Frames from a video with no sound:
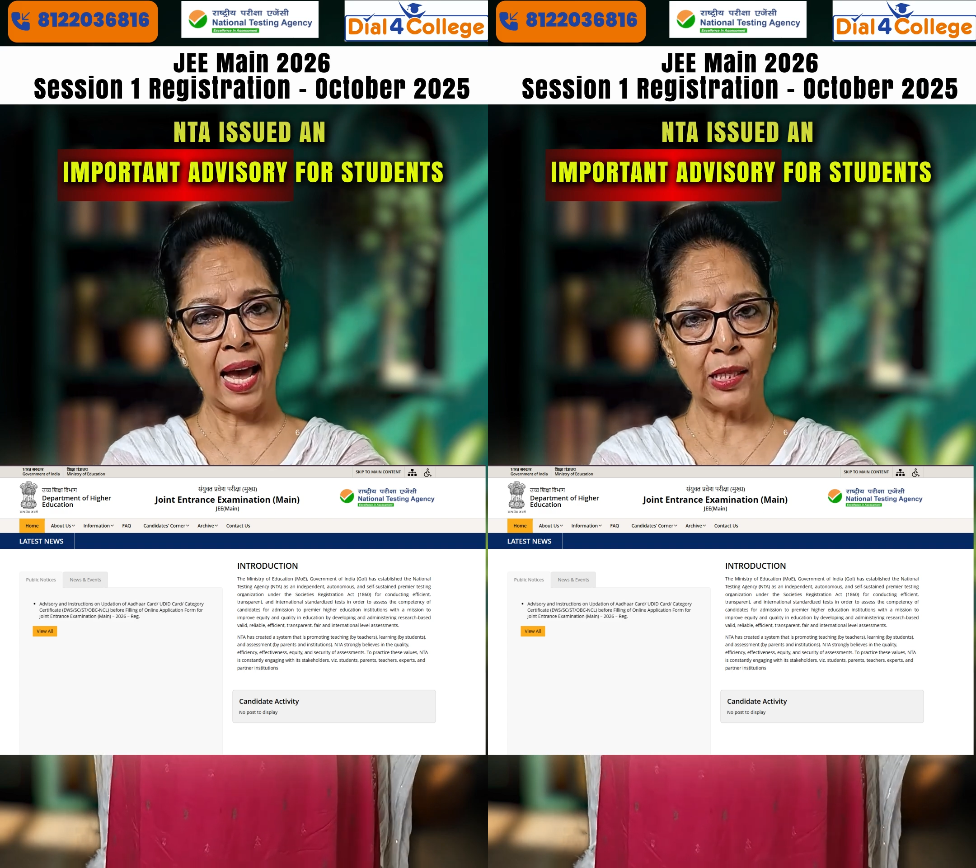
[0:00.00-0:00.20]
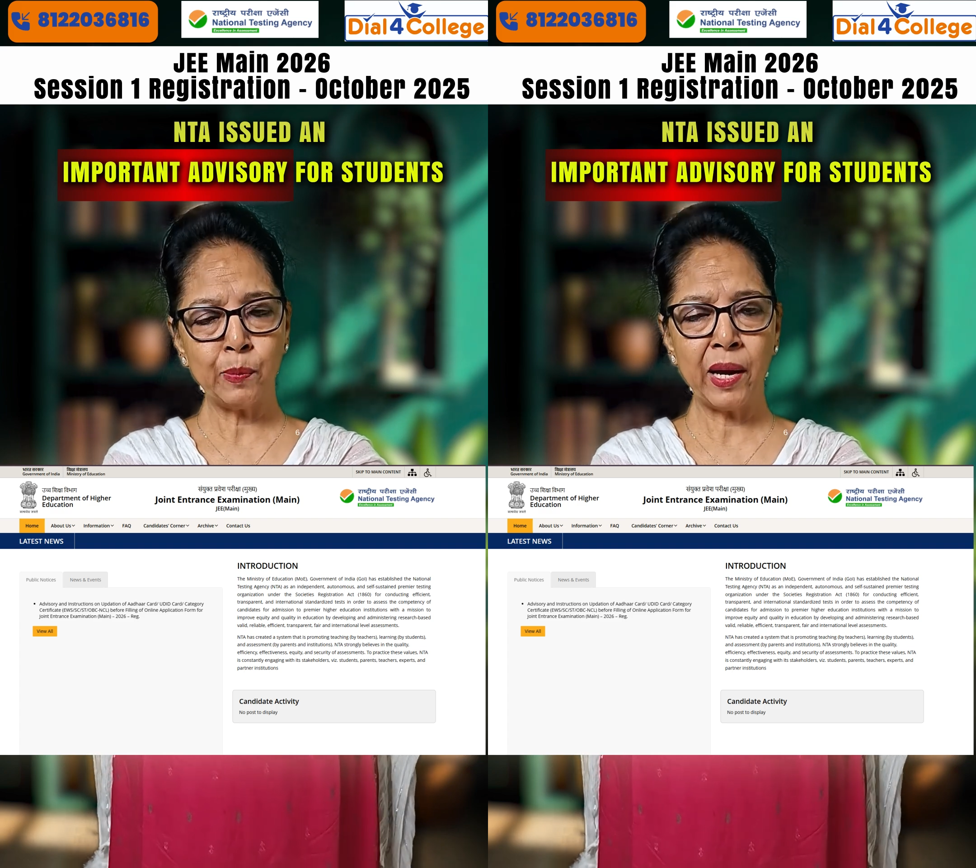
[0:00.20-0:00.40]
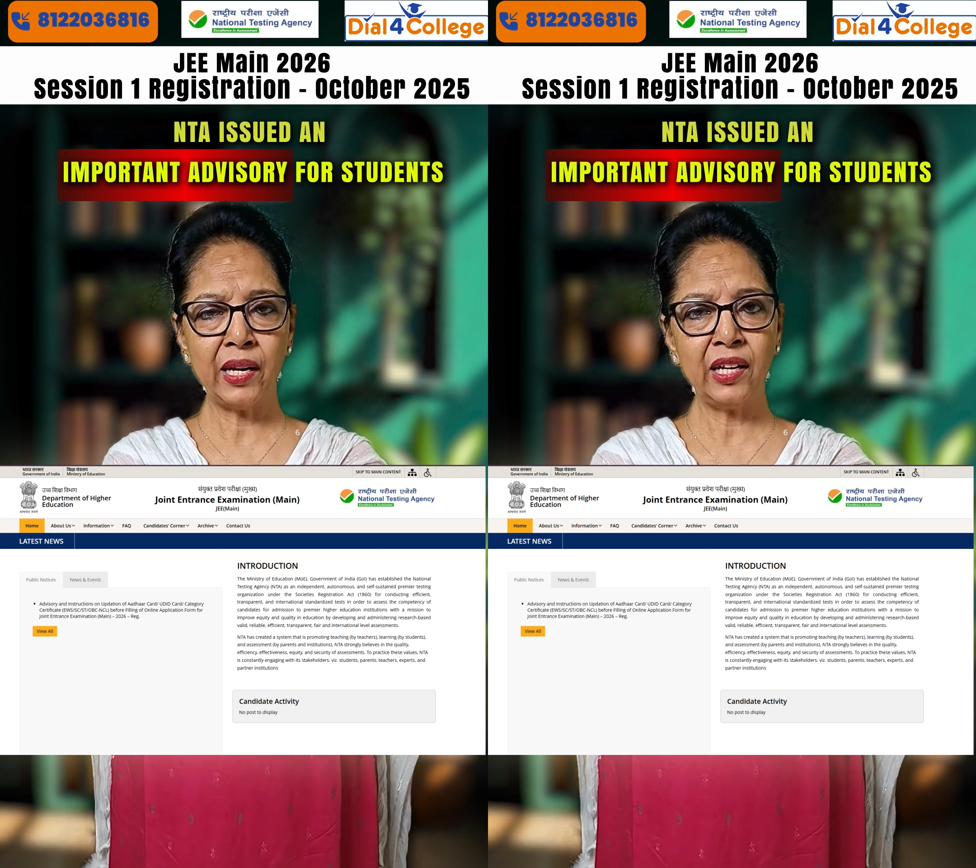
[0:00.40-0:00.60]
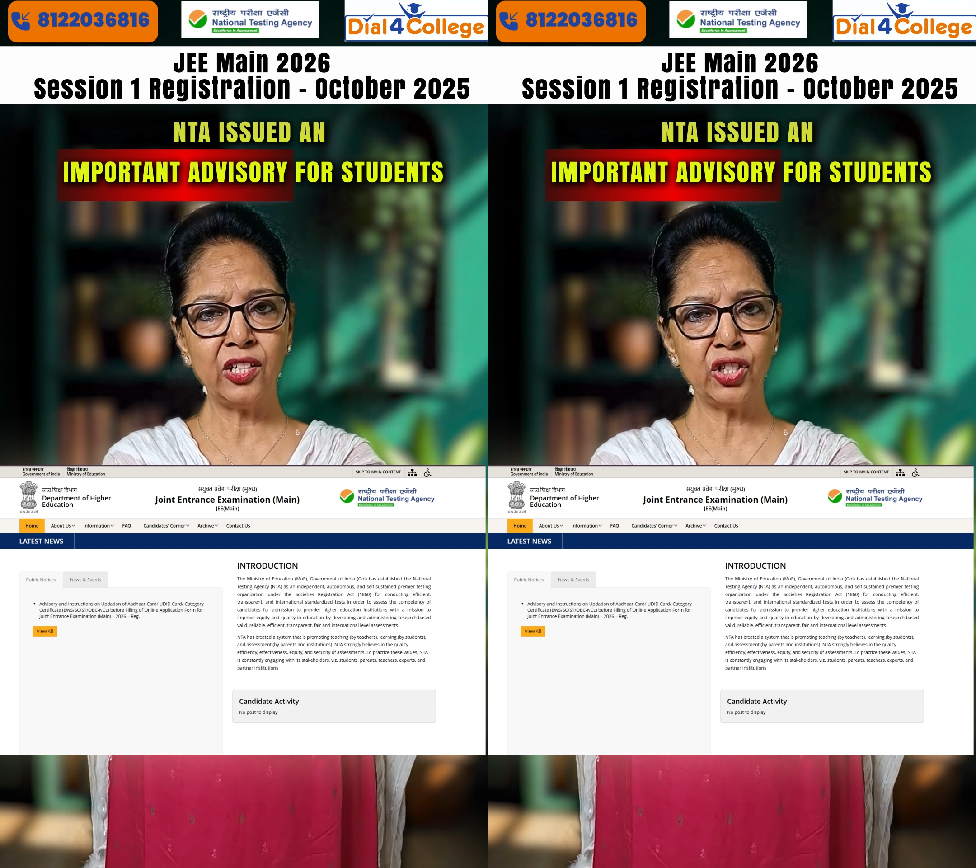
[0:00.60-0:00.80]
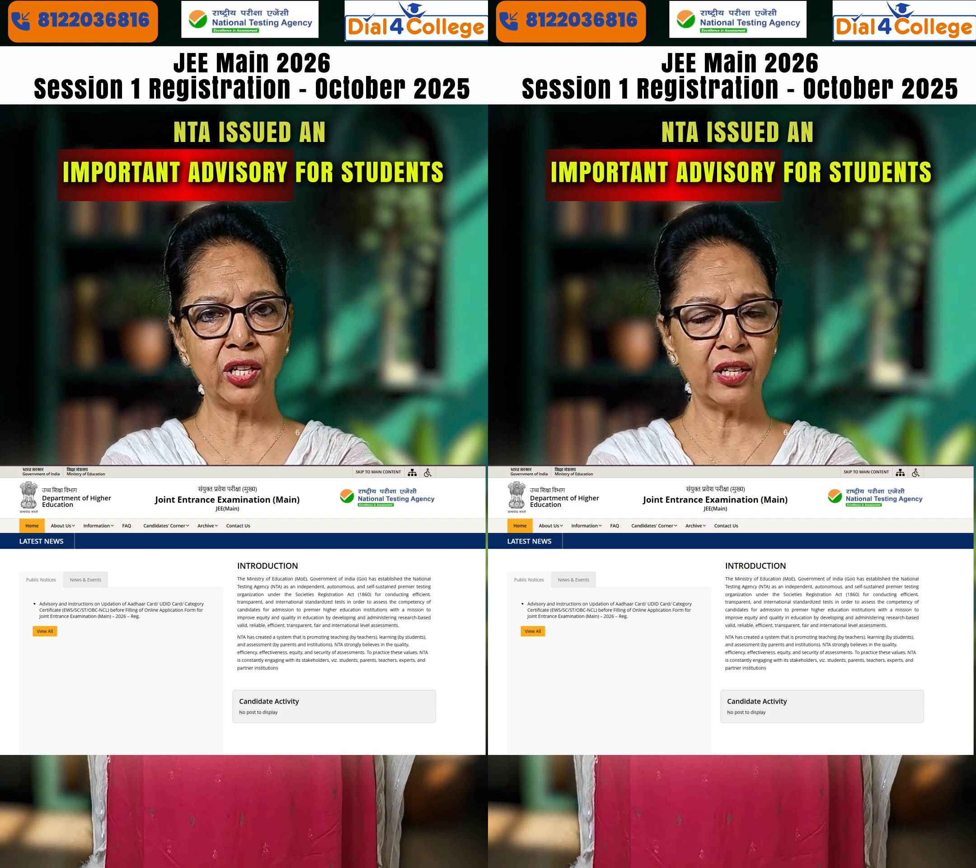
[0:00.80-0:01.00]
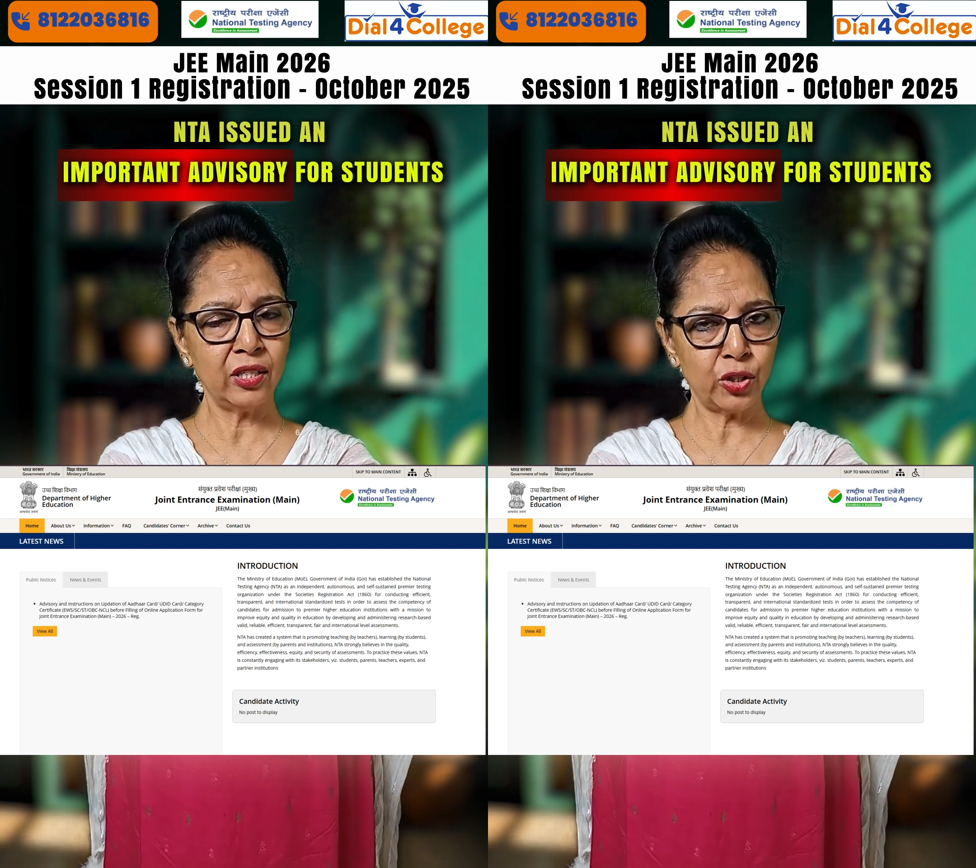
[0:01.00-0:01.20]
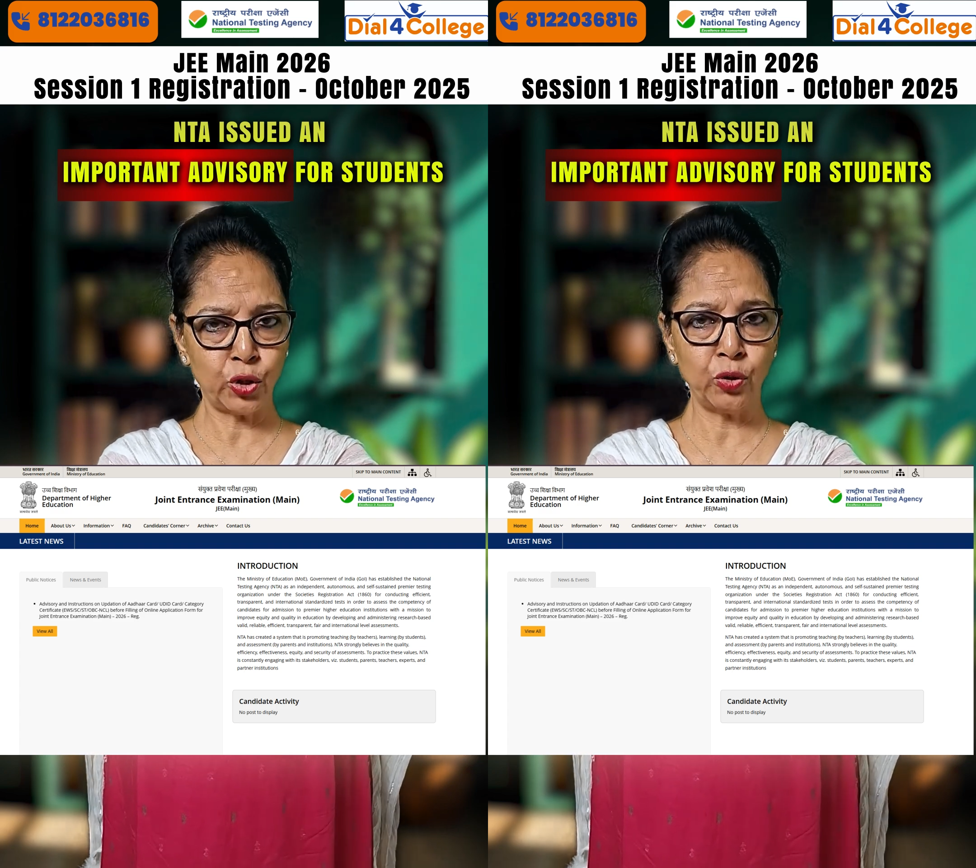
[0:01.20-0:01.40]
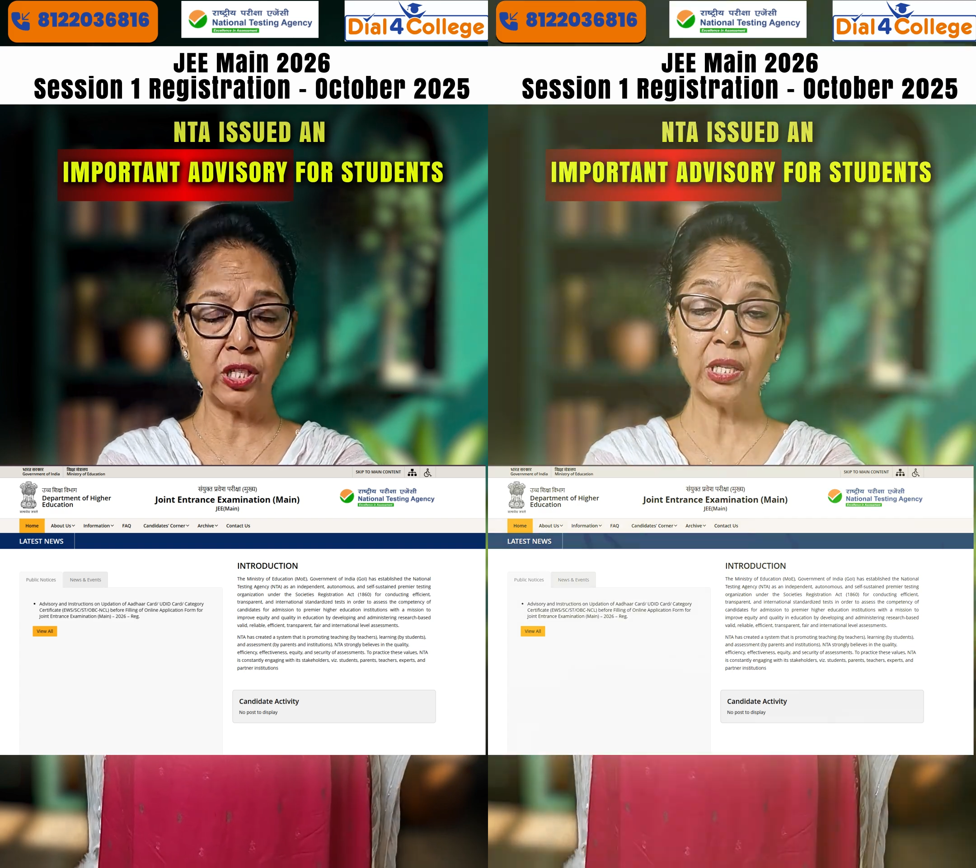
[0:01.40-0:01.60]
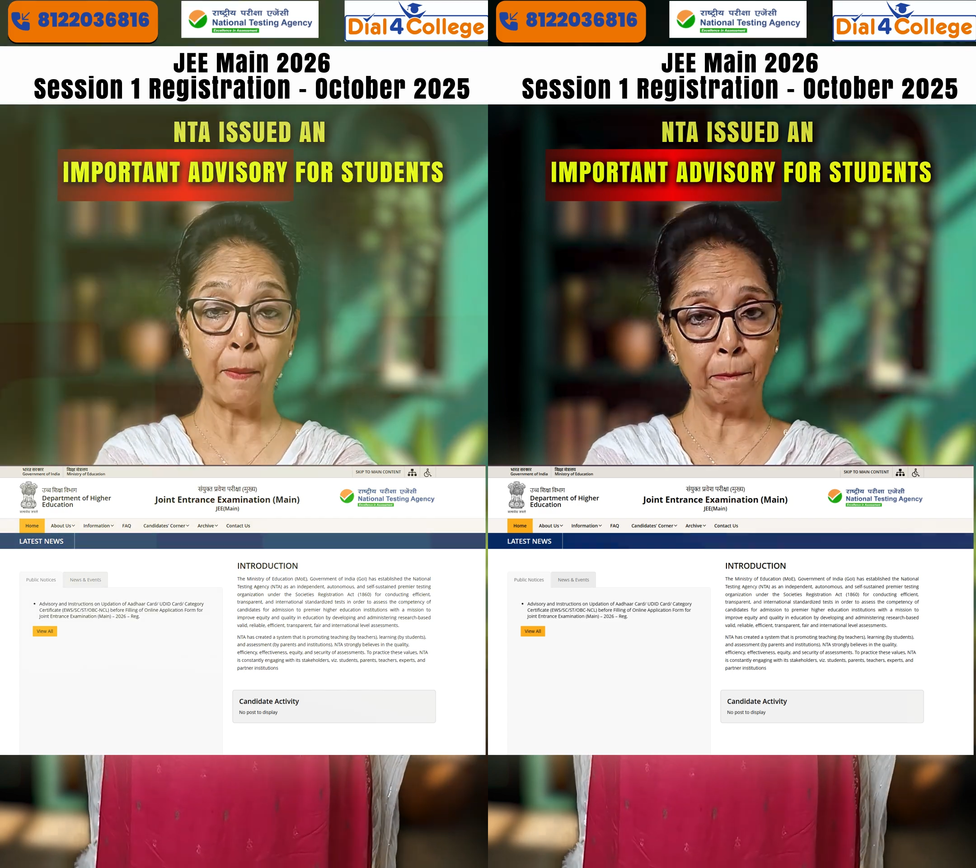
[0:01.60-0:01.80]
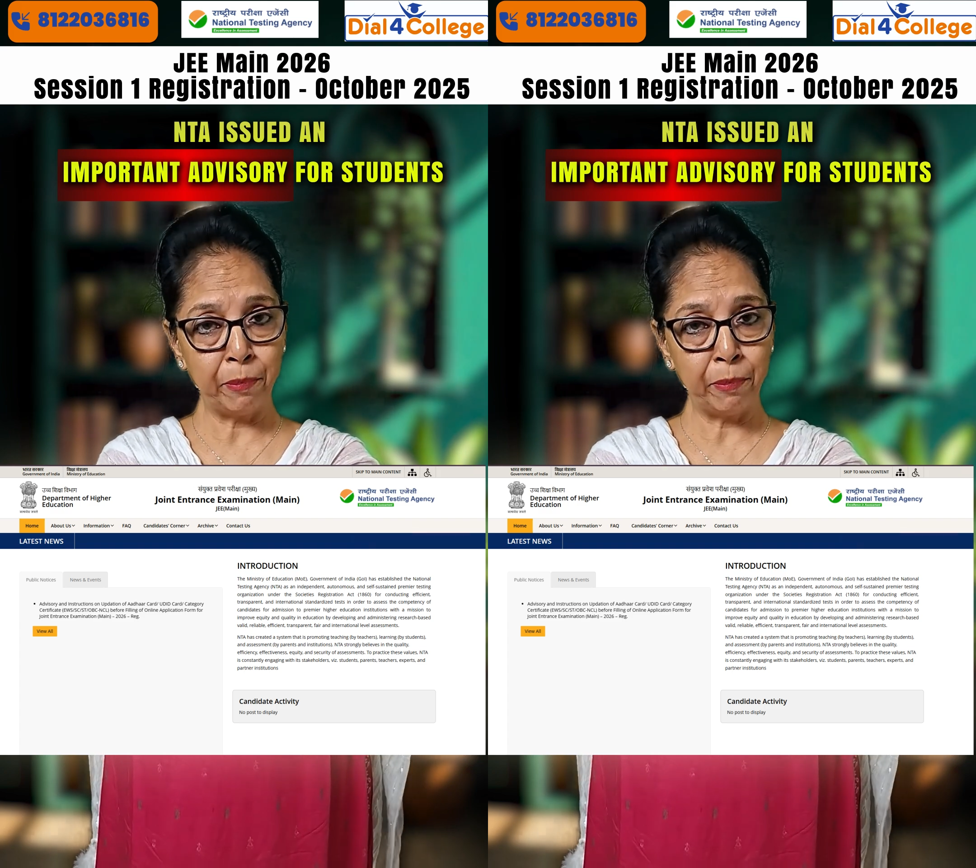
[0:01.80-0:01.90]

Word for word: aspiring engineering students